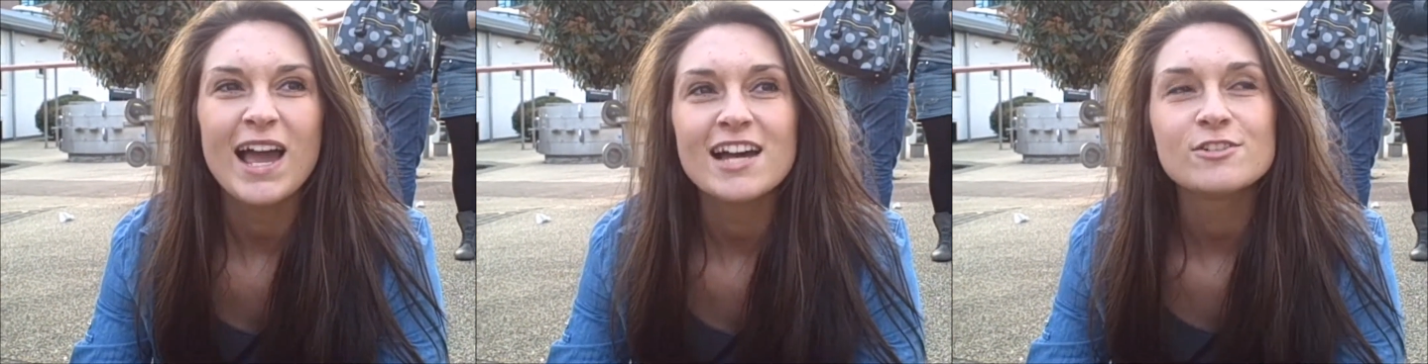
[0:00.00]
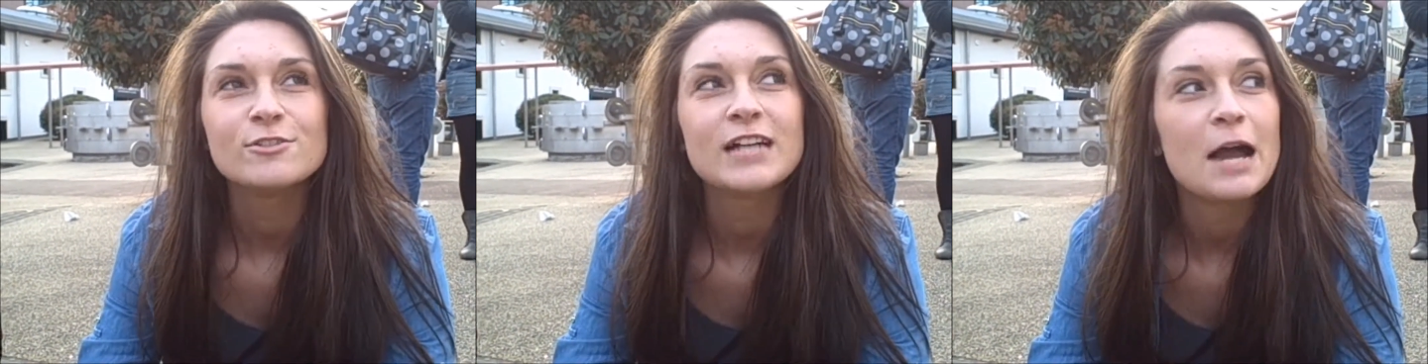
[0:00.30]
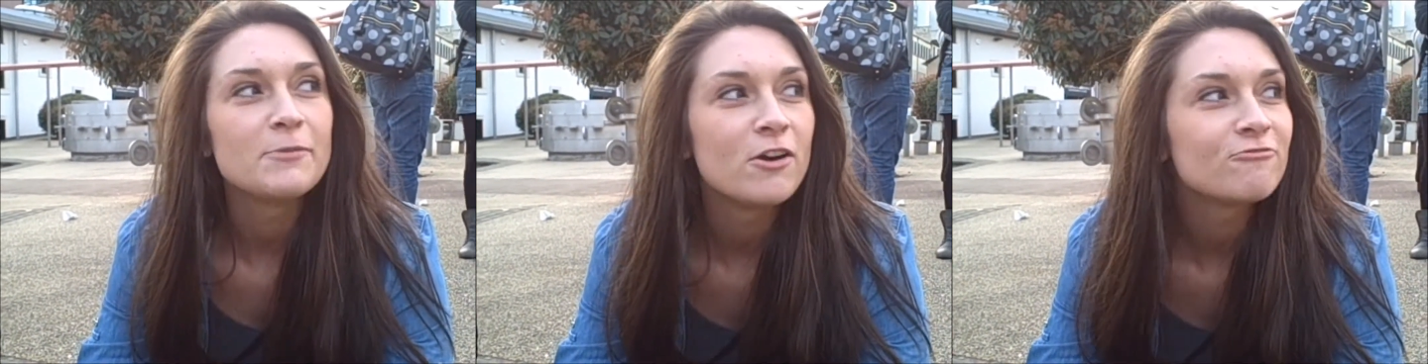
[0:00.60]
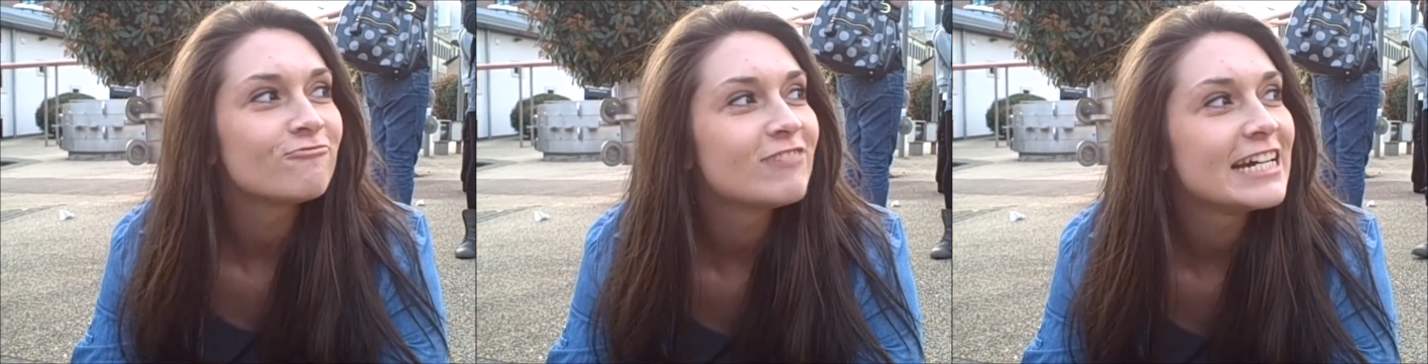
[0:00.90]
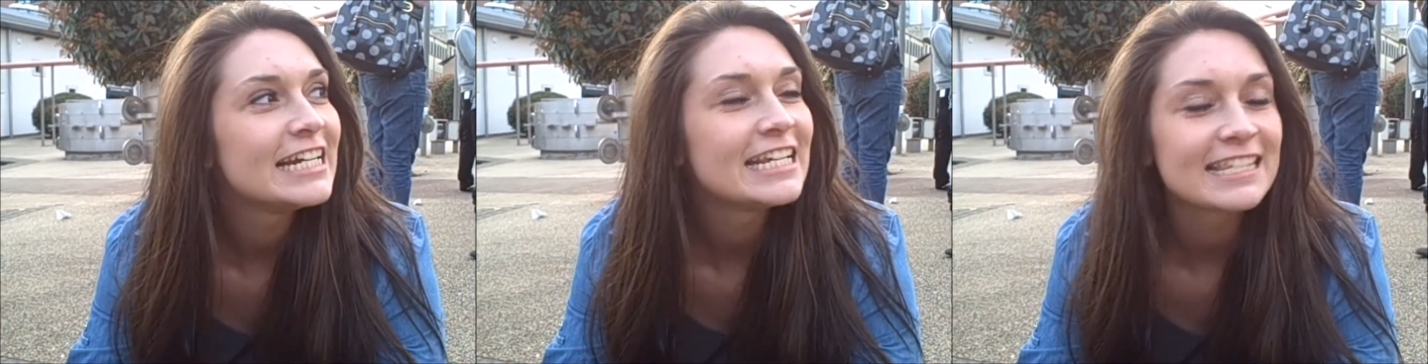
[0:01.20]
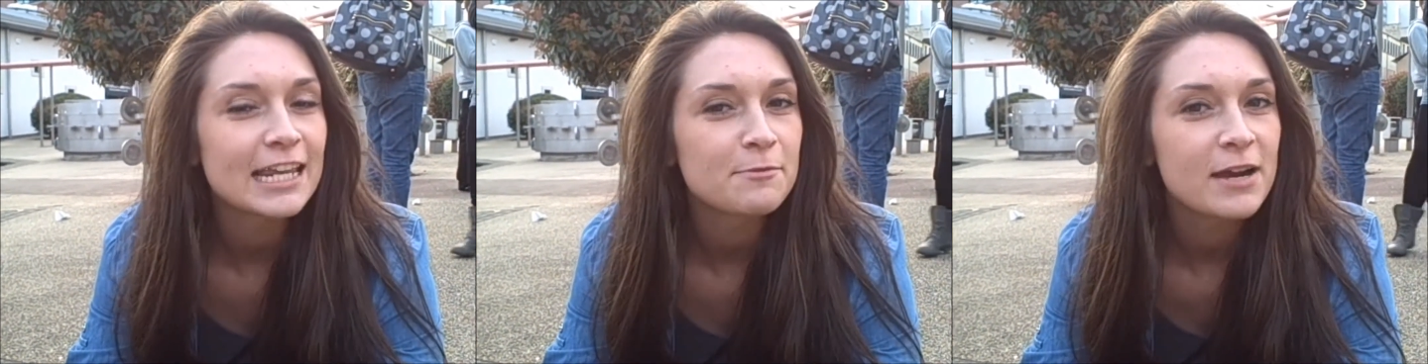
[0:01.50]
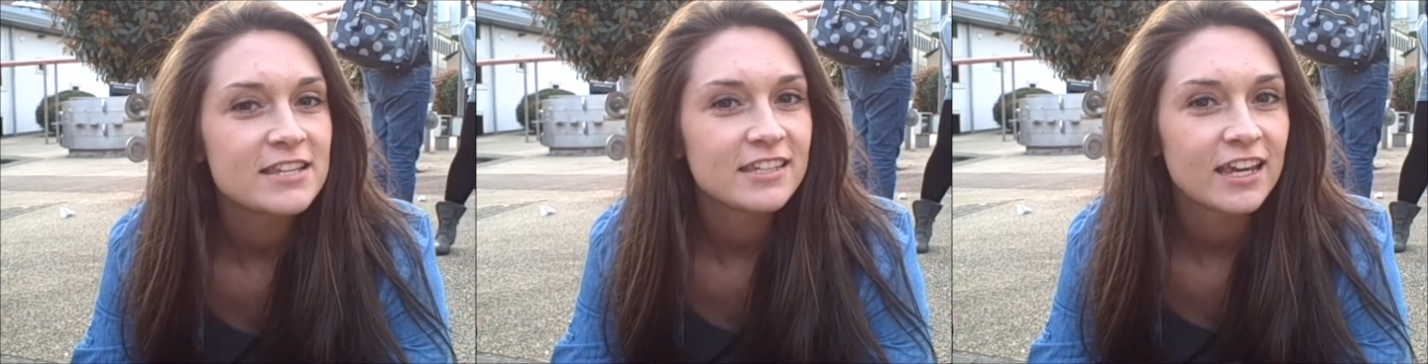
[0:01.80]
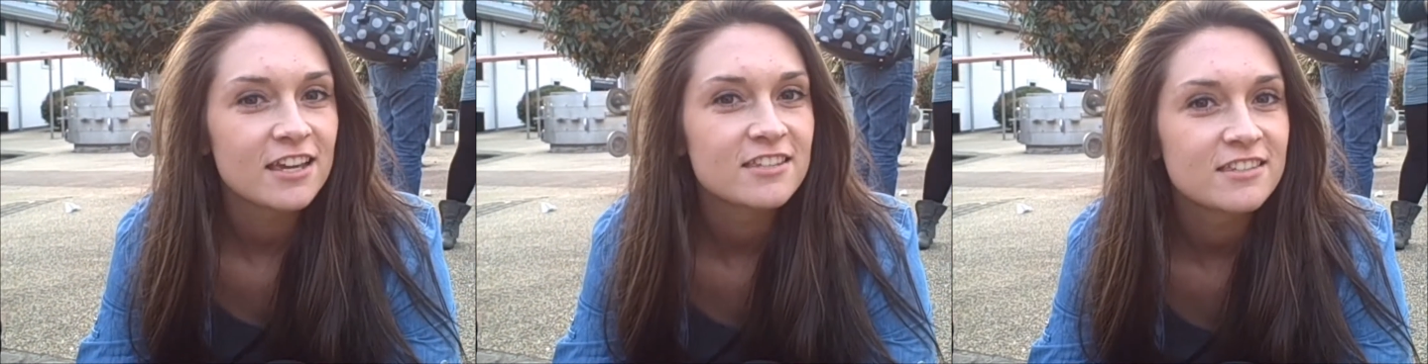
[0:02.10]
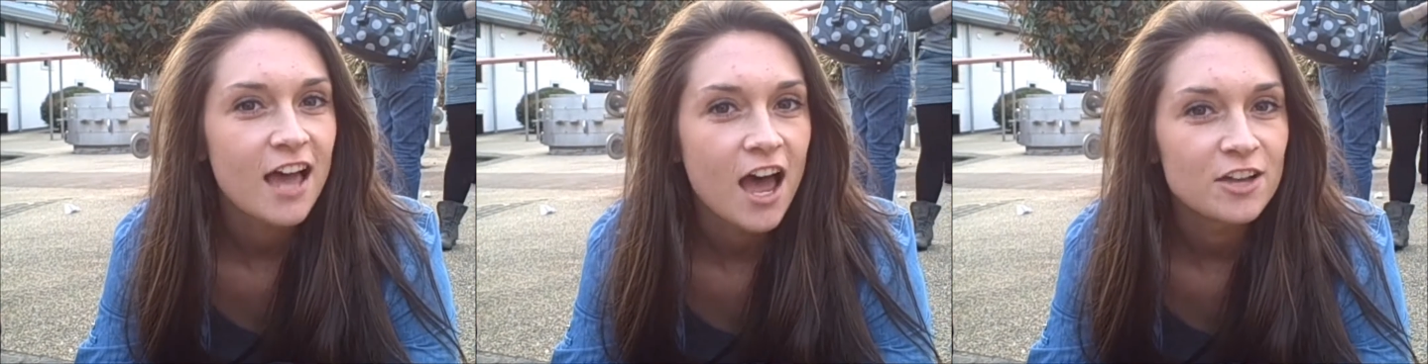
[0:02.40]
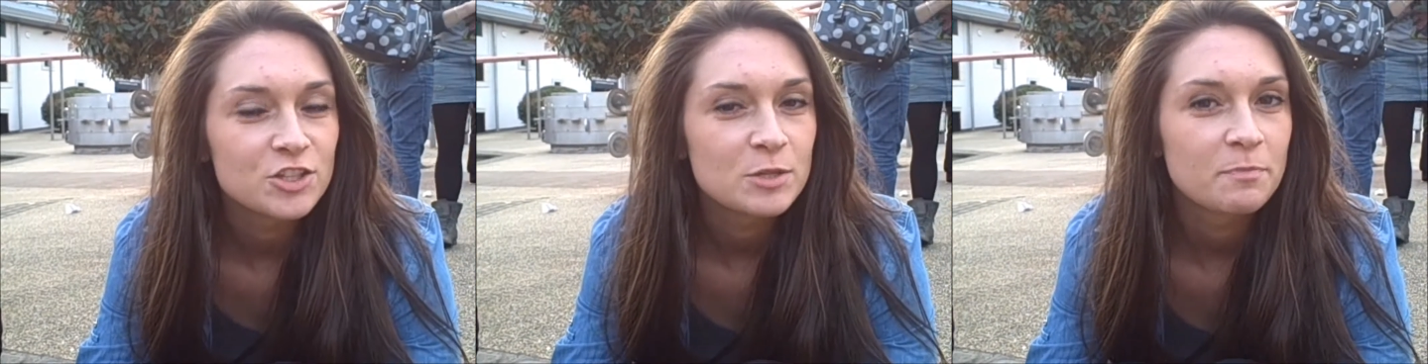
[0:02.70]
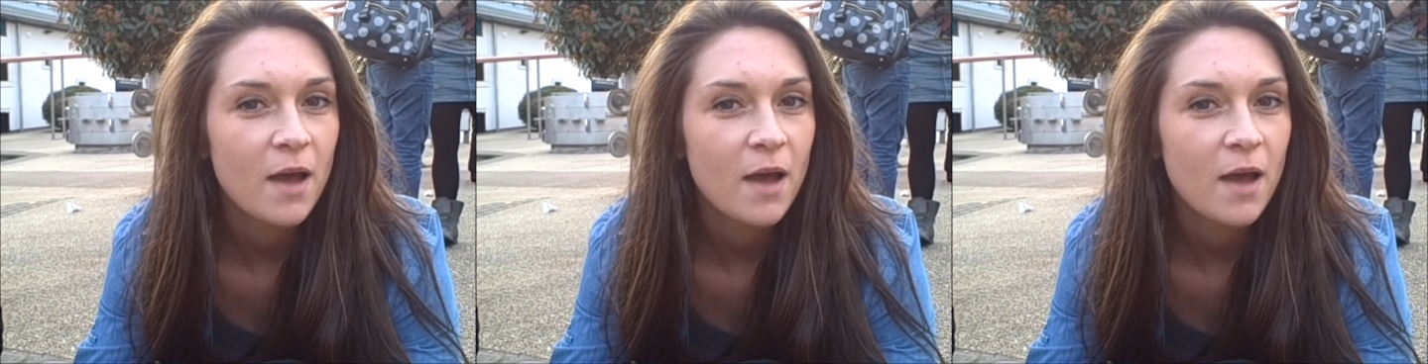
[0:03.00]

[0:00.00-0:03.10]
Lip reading: Well, I'm not really celebrating it as such,